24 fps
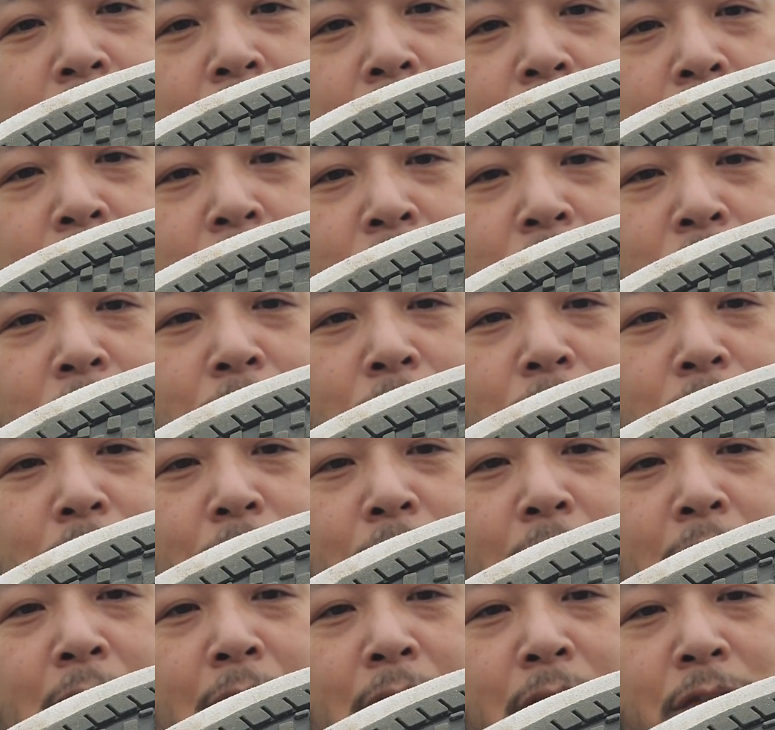this shoes are
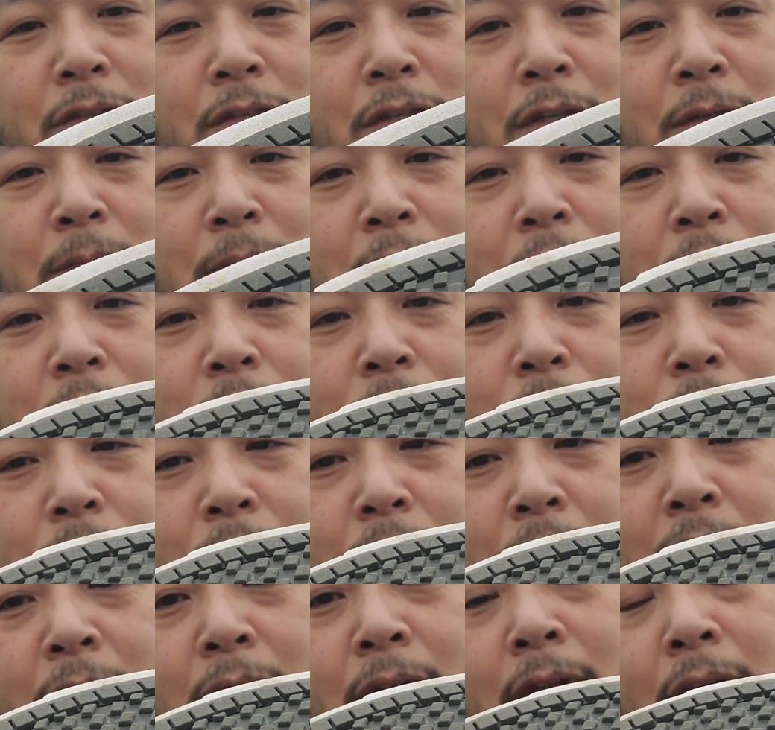kind of cheap shoes,
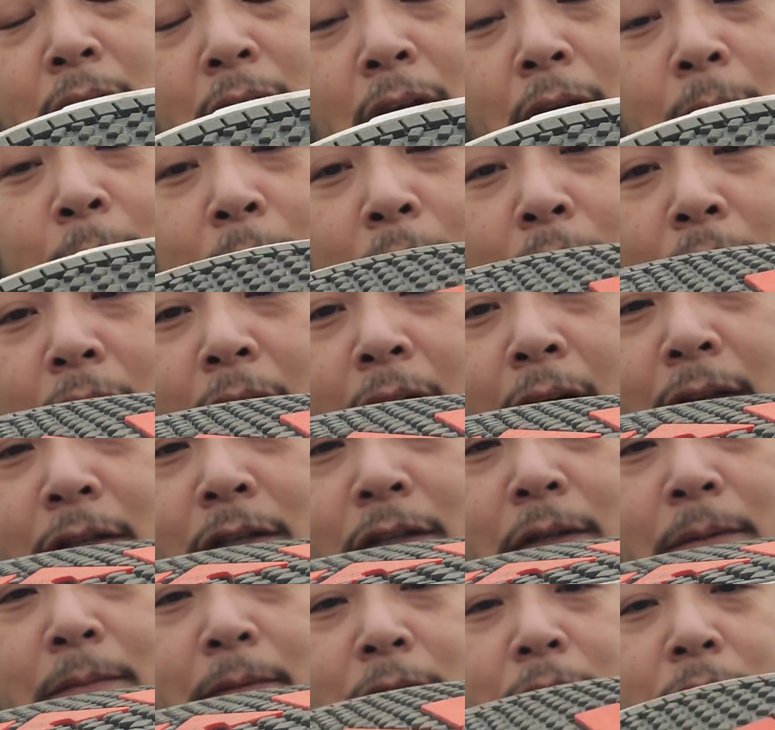I mean a lot of
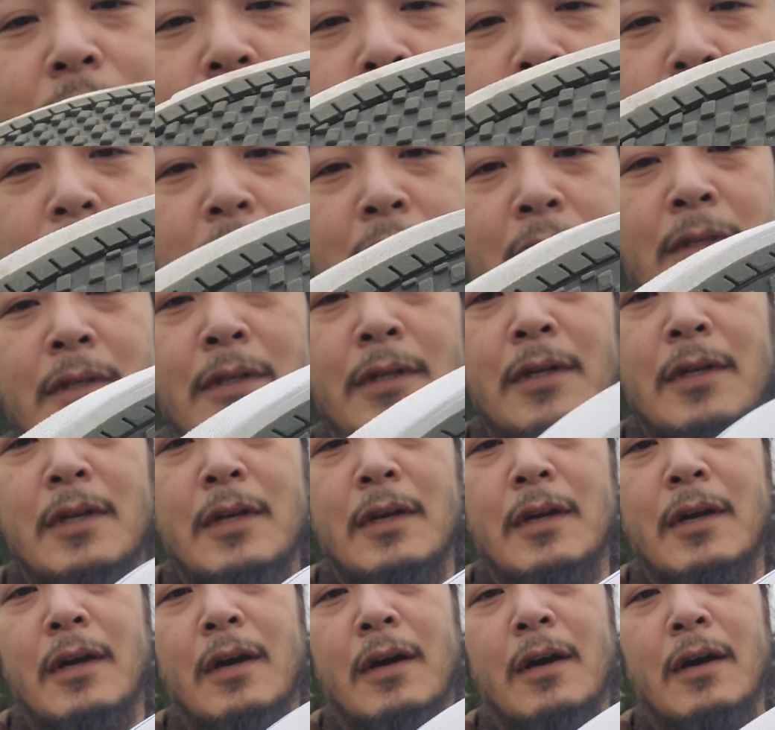cheap shoes,
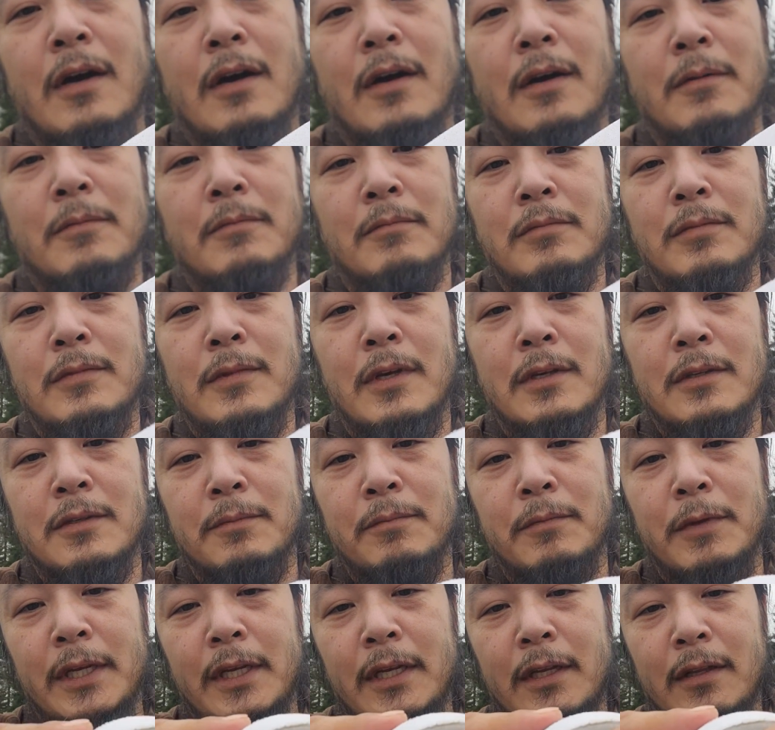doesn't
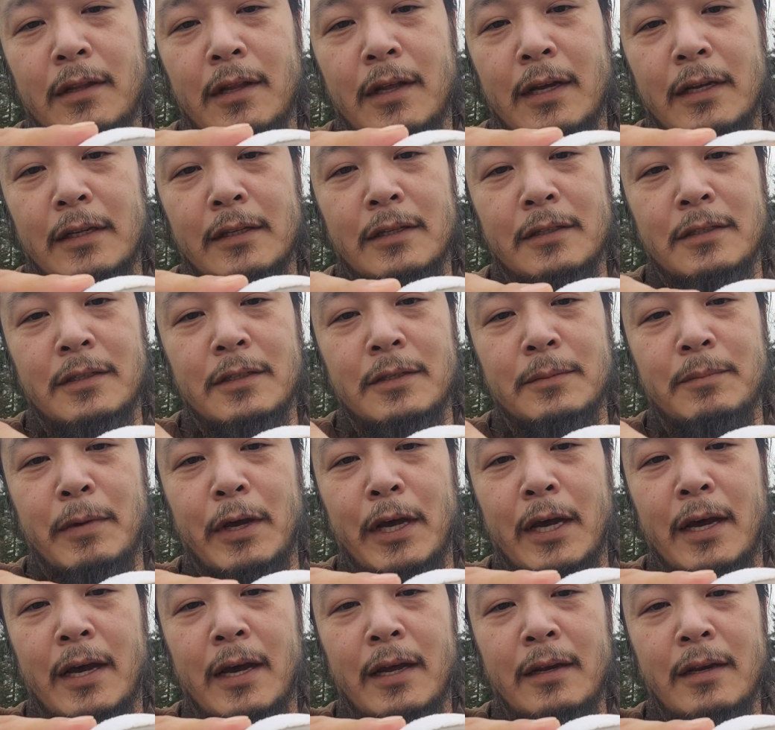mean like this is
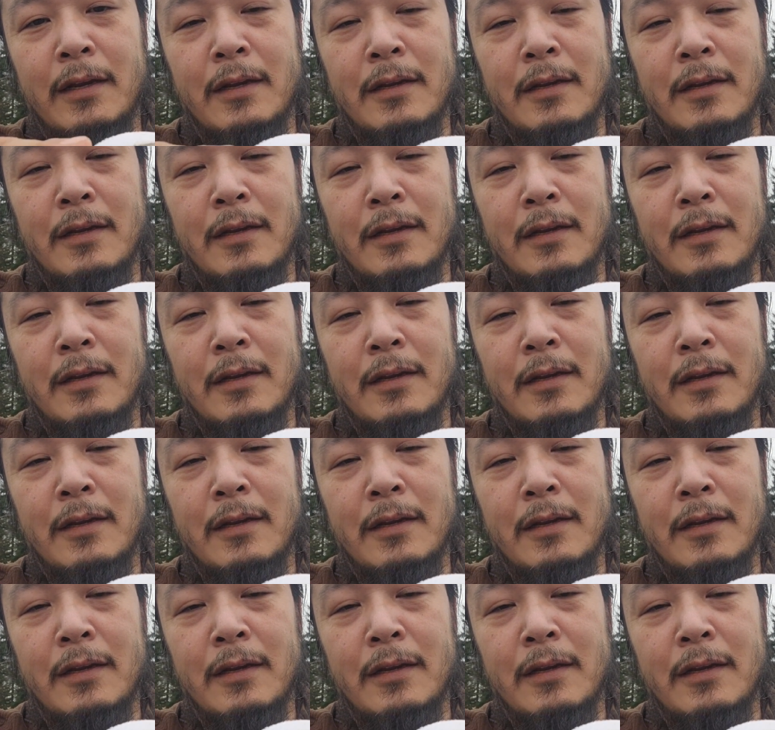bad.